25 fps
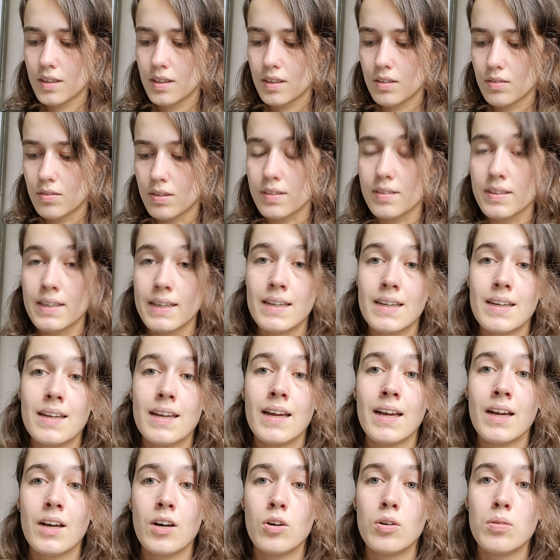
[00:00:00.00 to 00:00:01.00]
what can
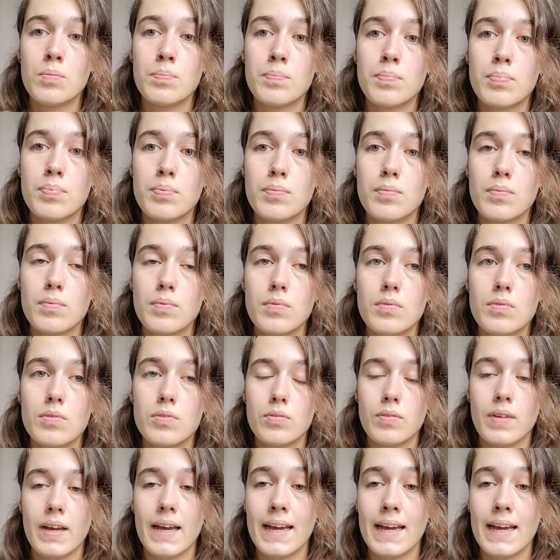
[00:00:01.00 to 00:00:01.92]
help to